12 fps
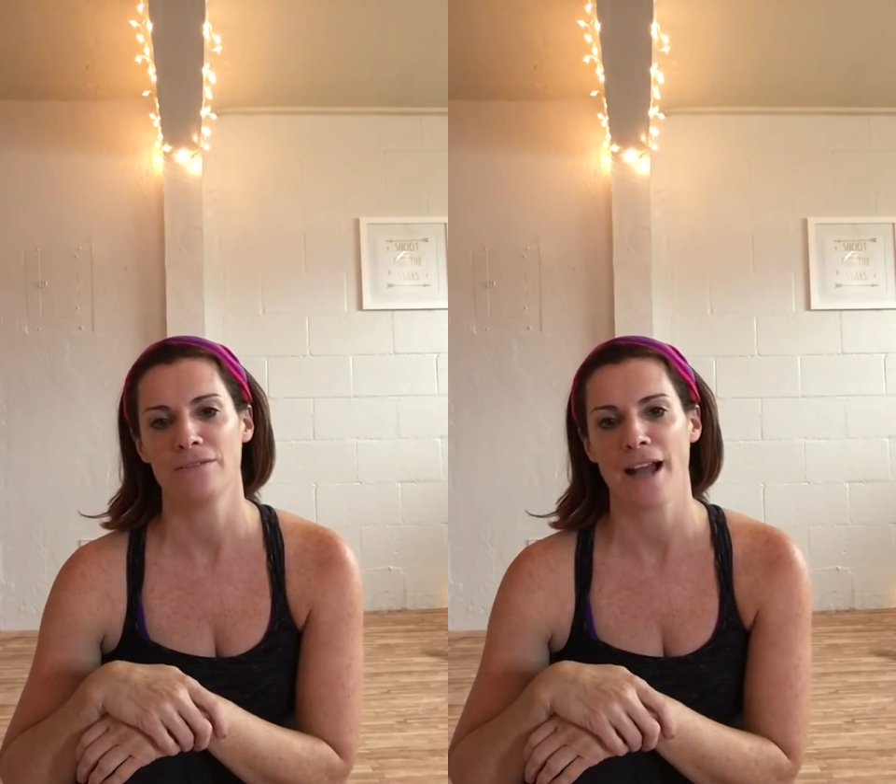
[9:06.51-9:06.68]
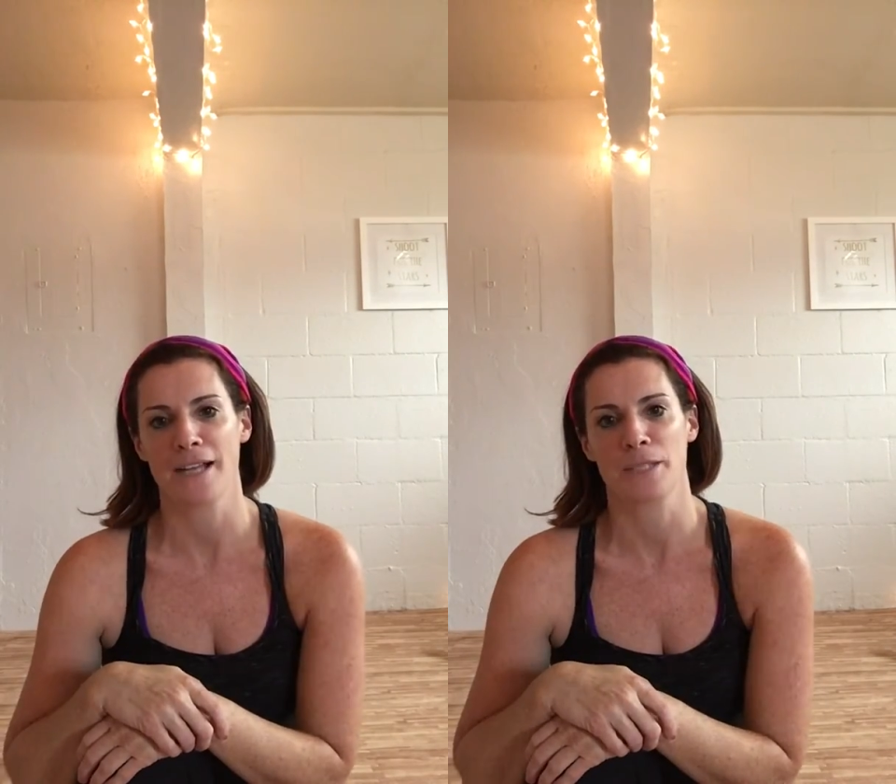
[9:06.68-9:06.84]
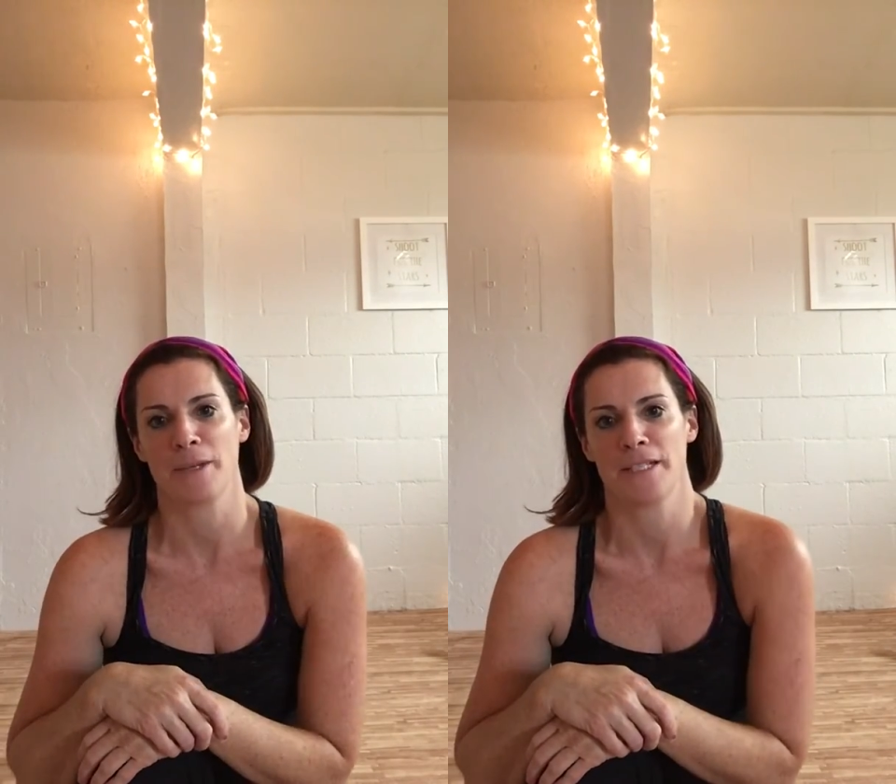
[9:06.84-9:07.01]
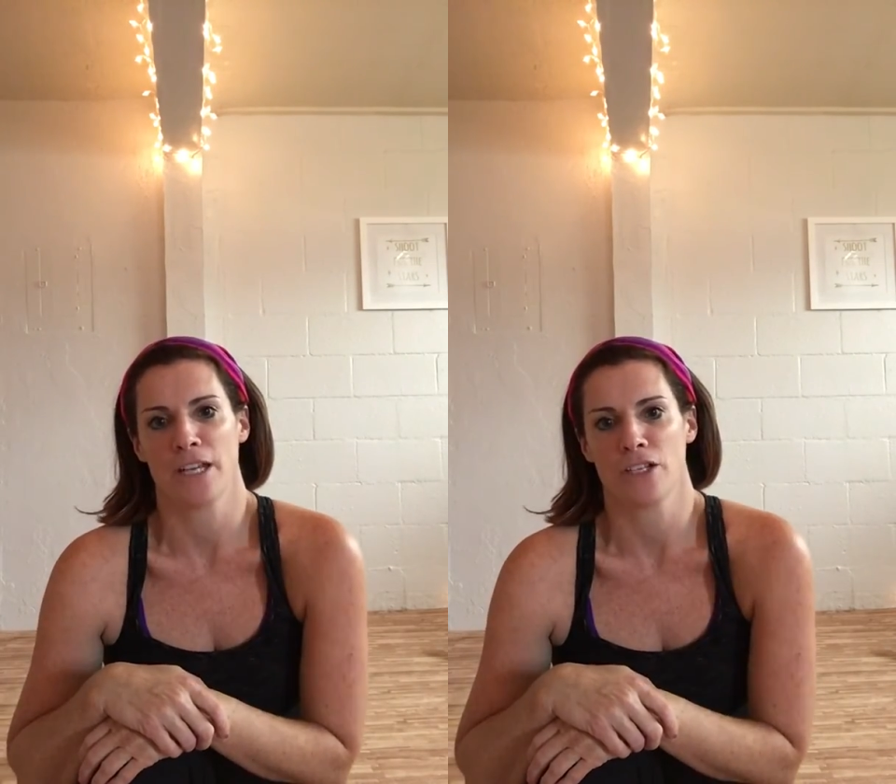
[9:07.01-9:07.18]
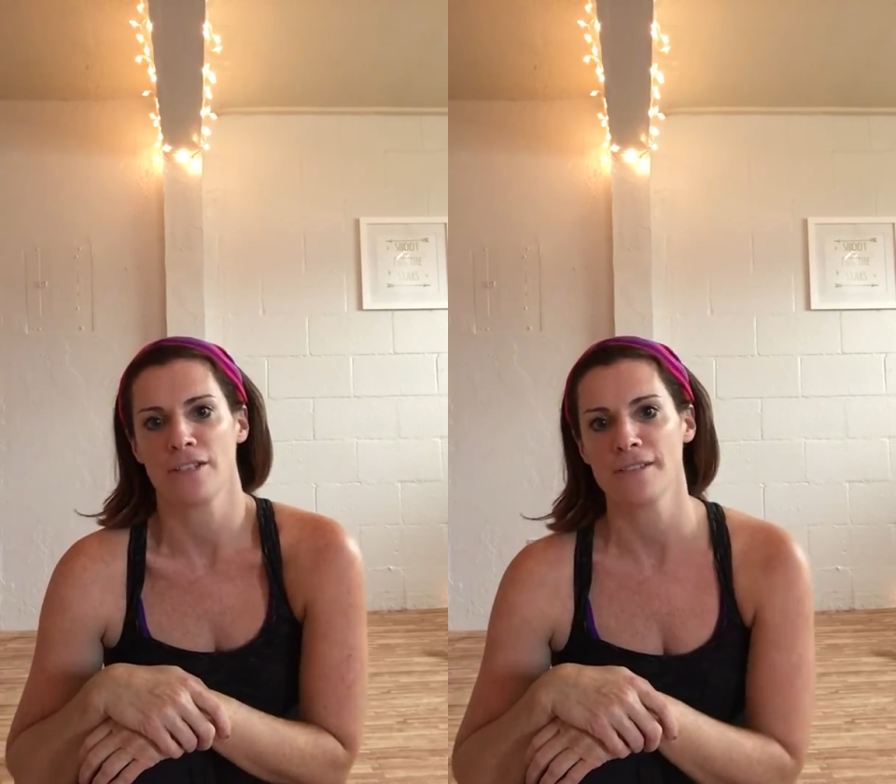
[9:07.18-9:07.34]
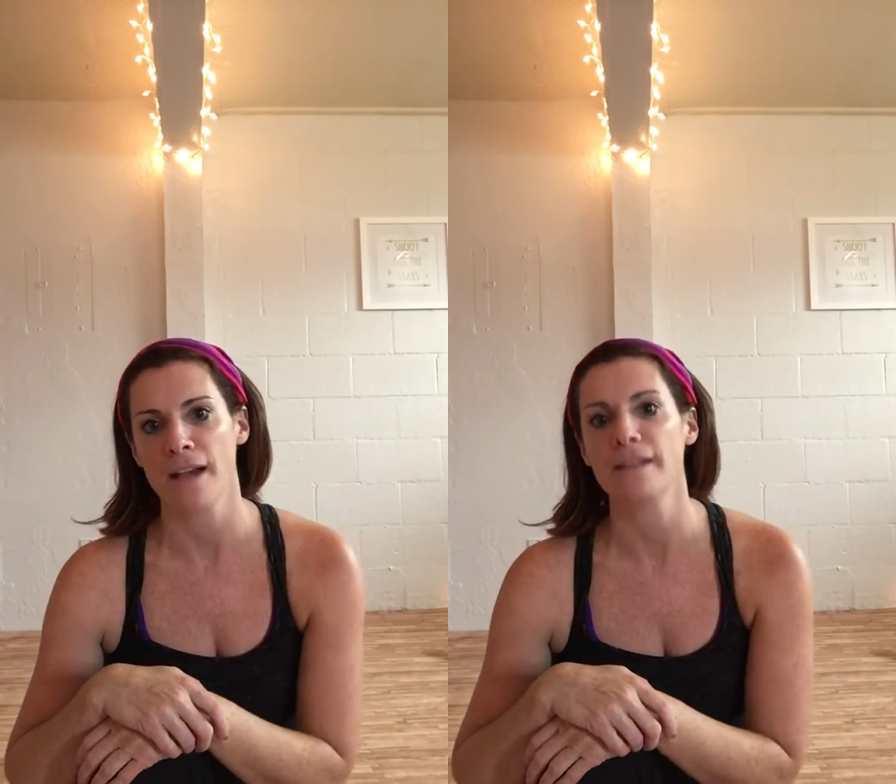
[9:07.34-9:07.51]

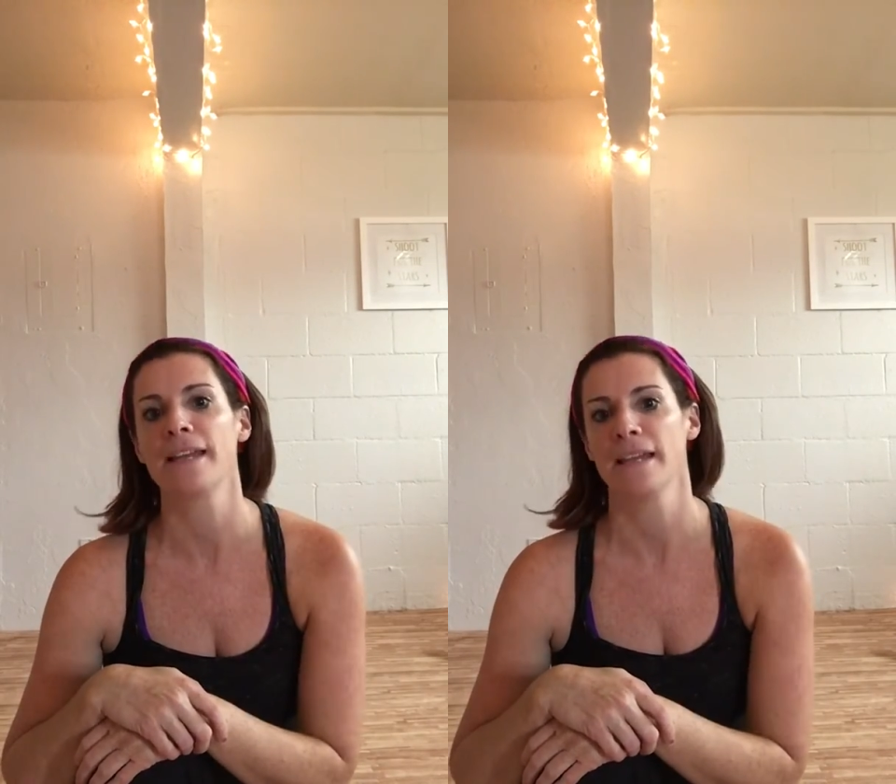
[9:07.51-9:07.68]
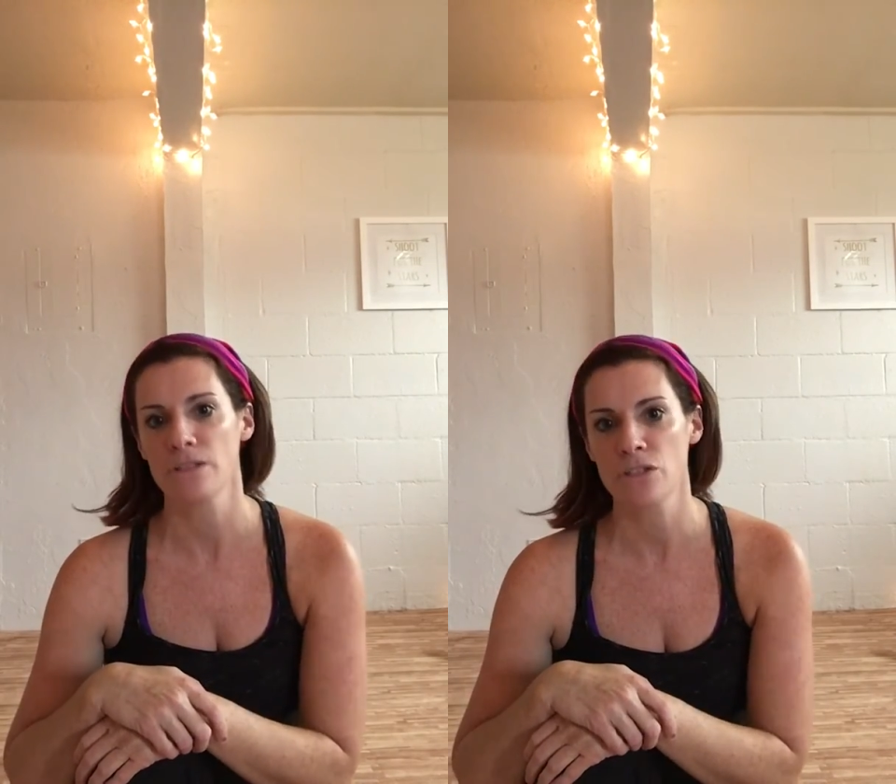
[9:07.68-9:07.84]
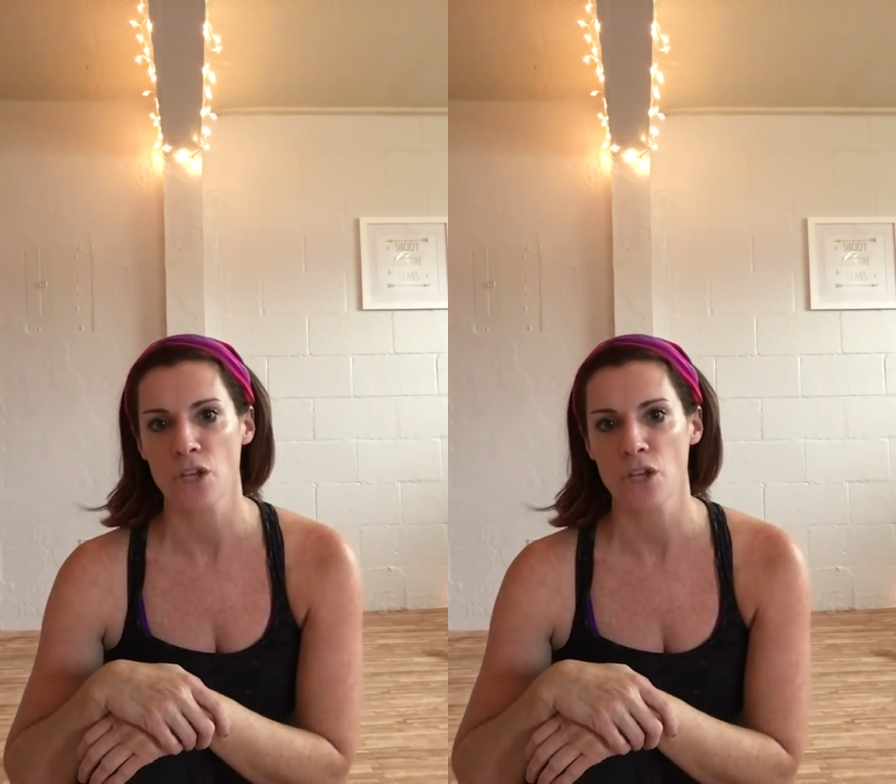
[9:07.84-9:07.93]
expectations on kids.